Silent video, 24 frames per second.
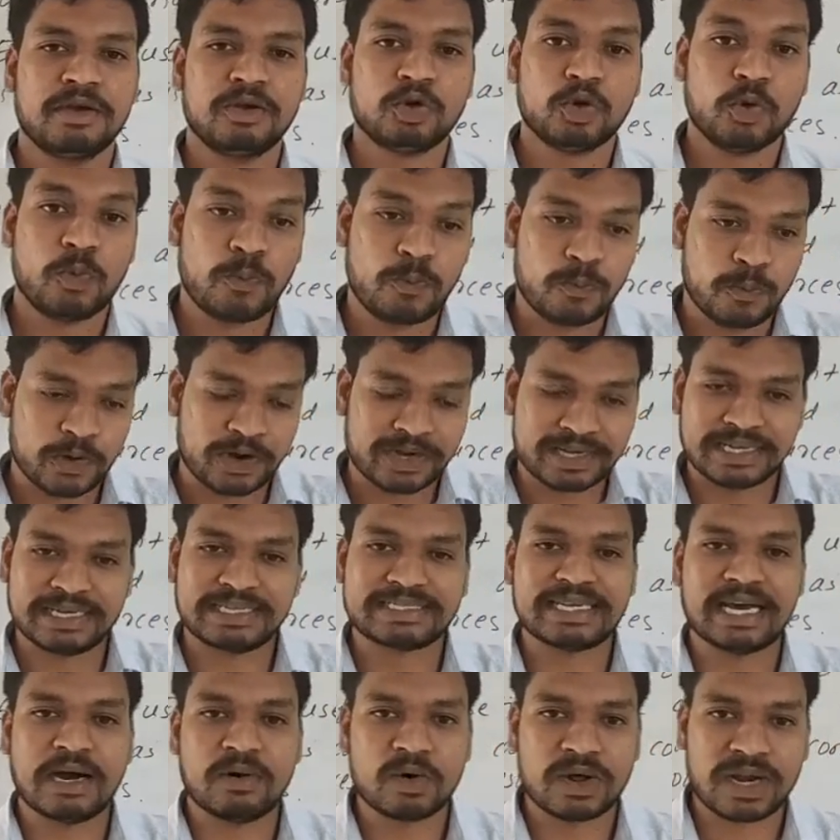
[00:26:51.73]
to
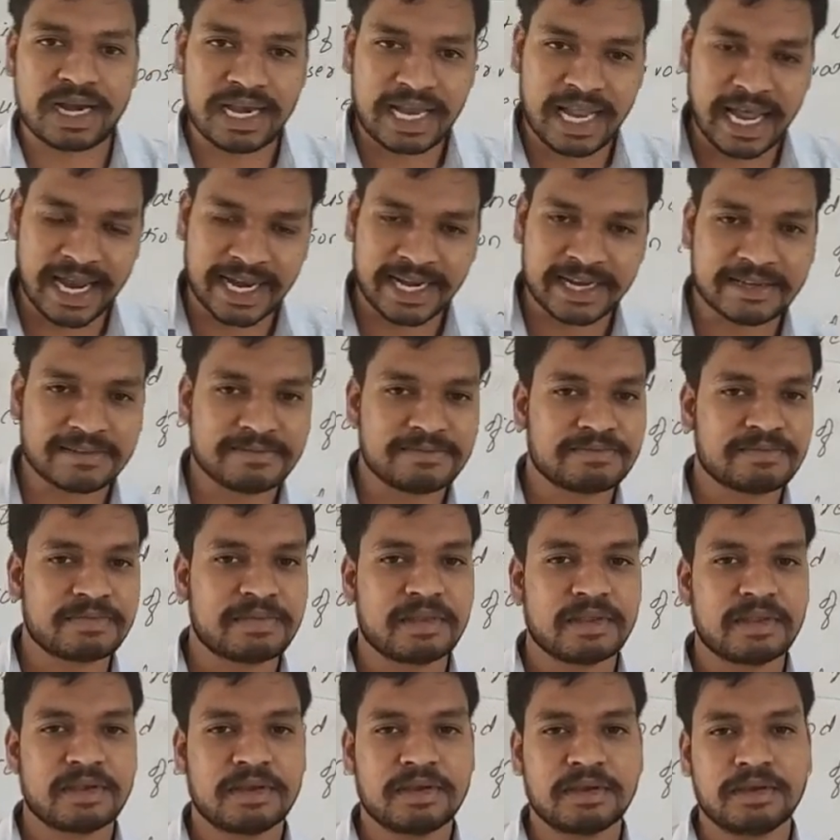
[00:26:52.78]
protect our land,
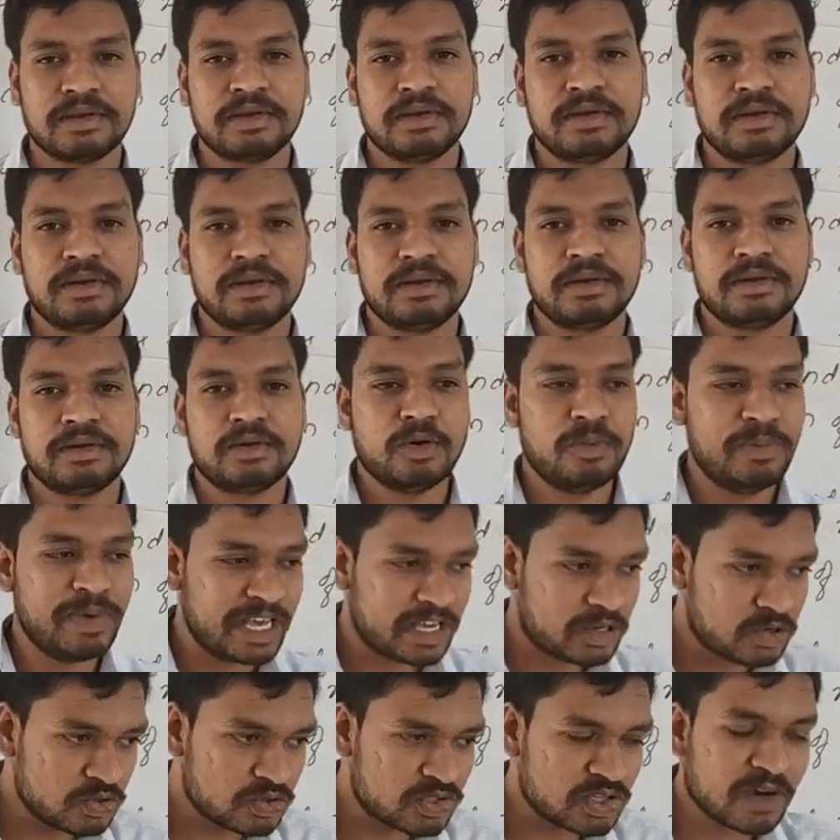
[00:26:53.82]
to
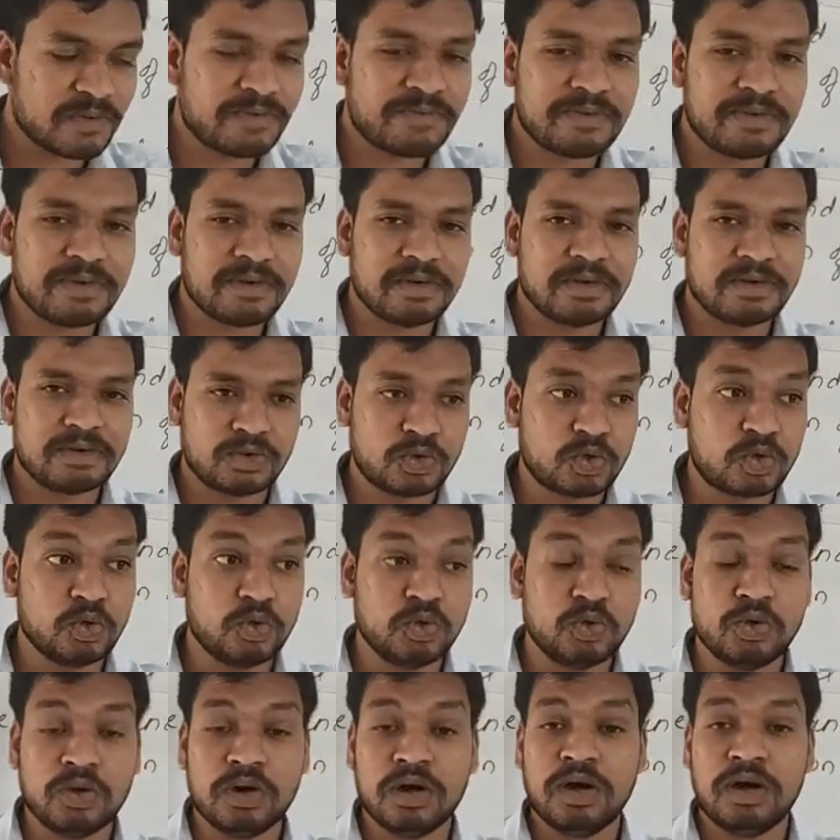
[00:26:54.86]
make use of,
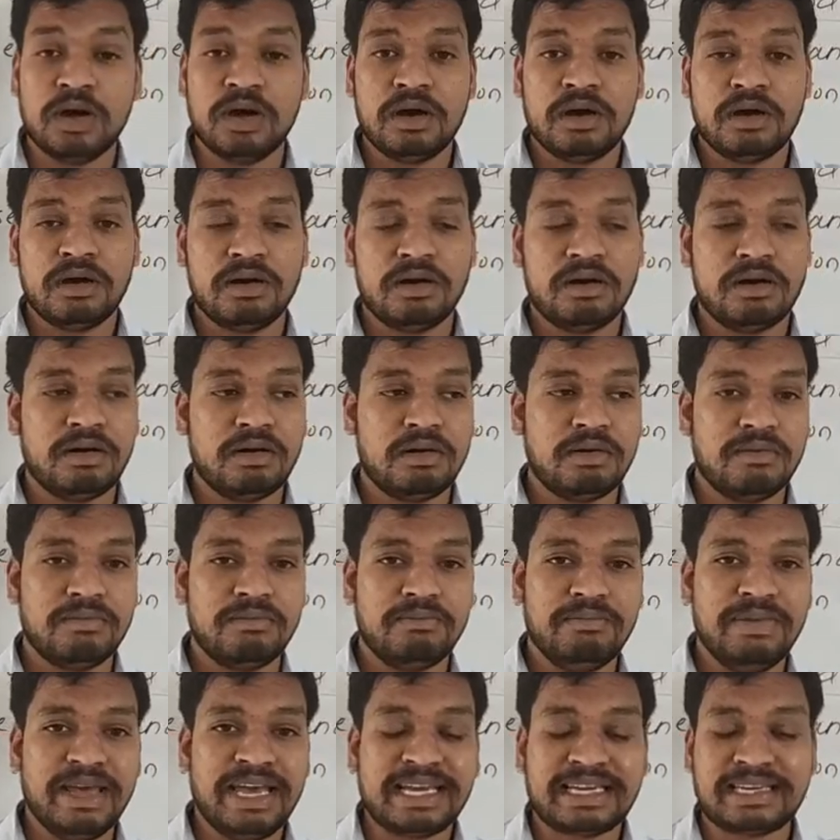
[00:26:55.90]

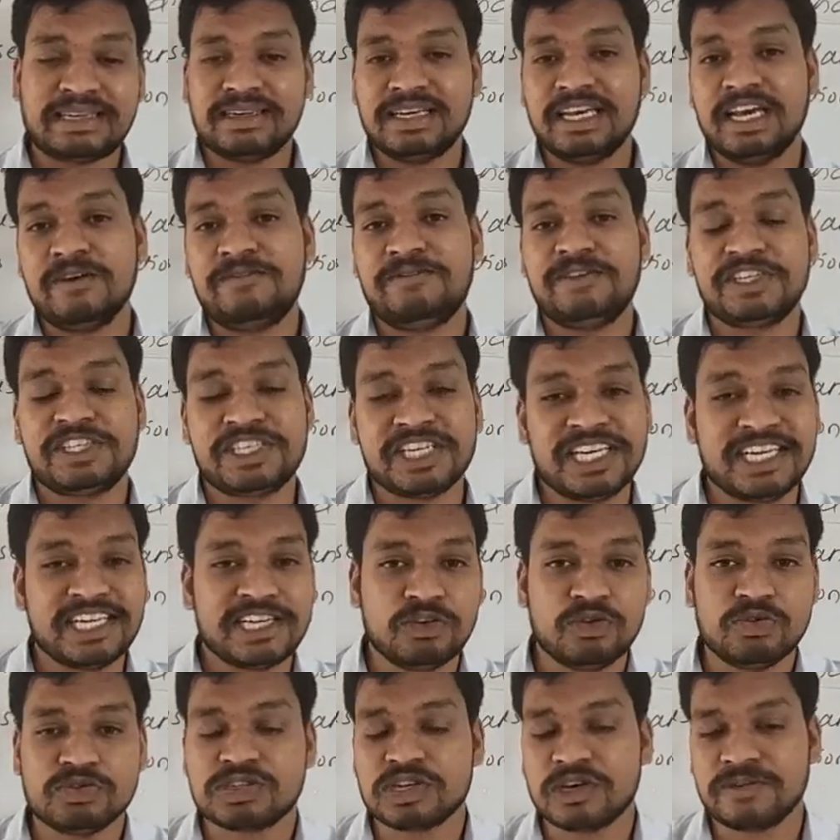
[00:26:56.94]
to make
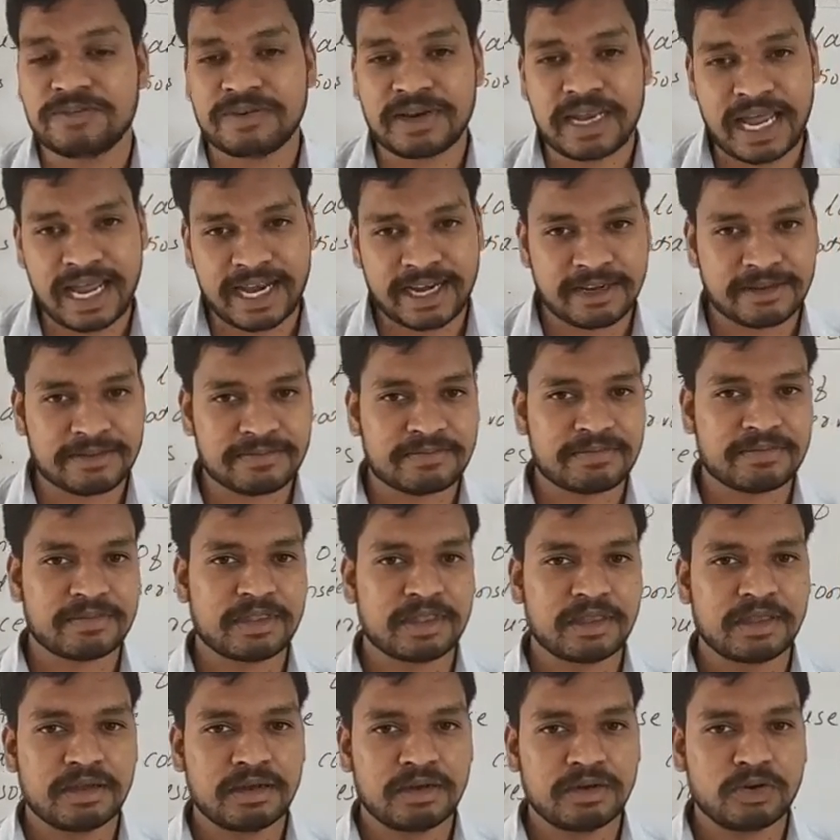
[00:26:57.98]
efficient use of
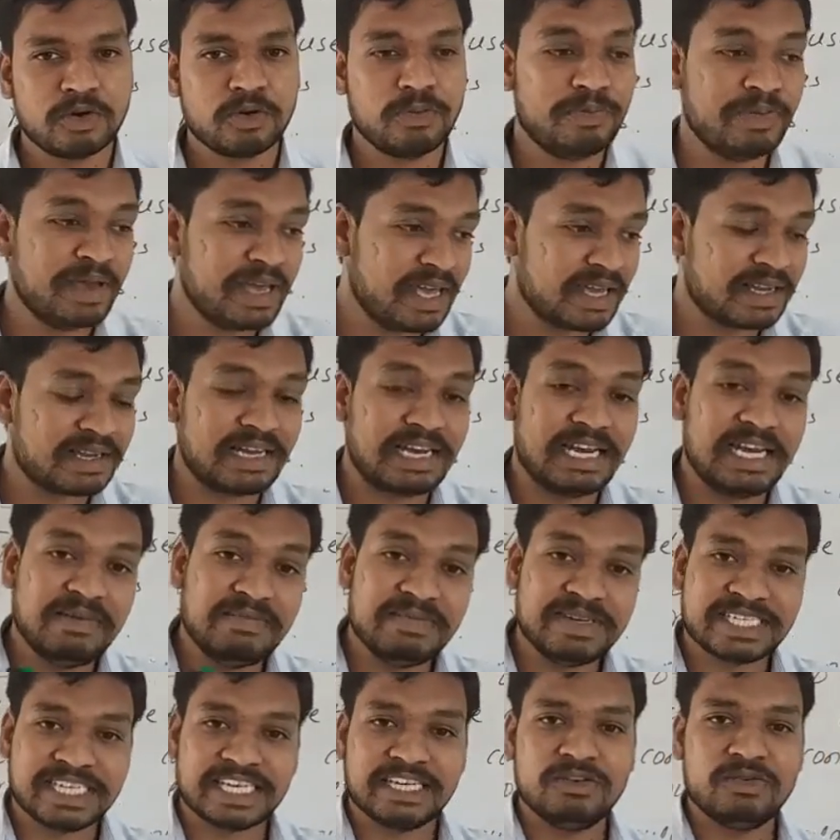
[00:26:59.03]
land, to make
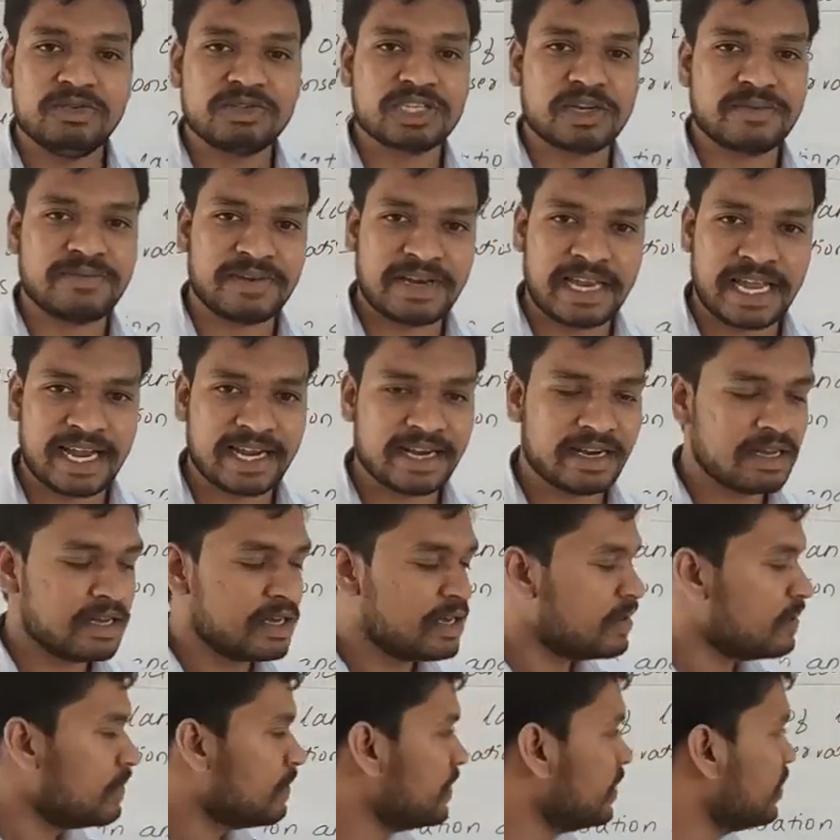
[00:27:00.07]
limited use of
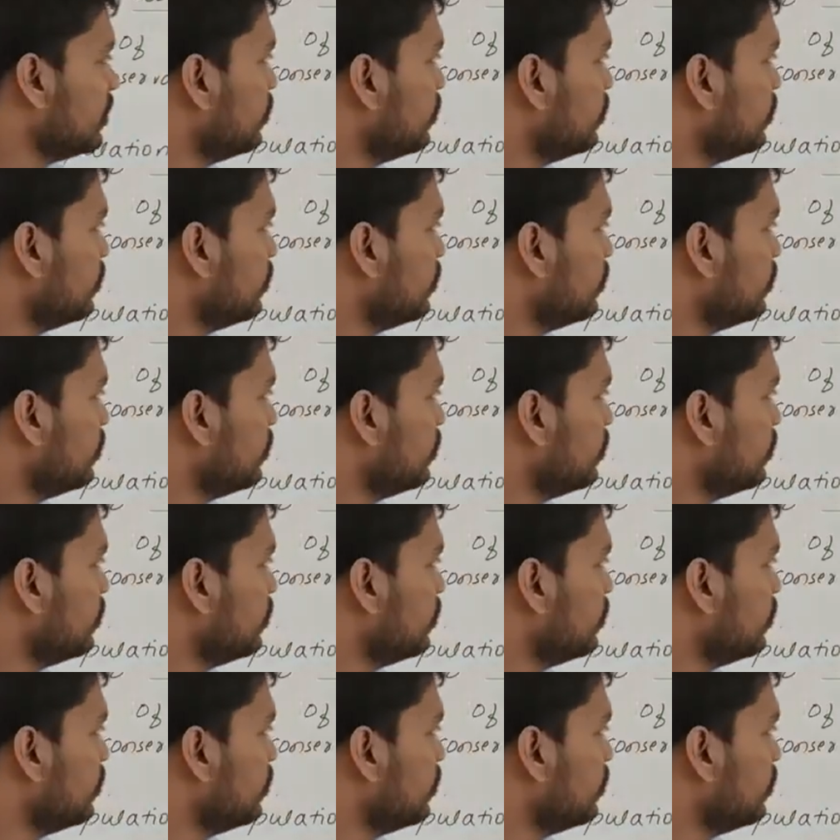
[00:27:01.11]
land. We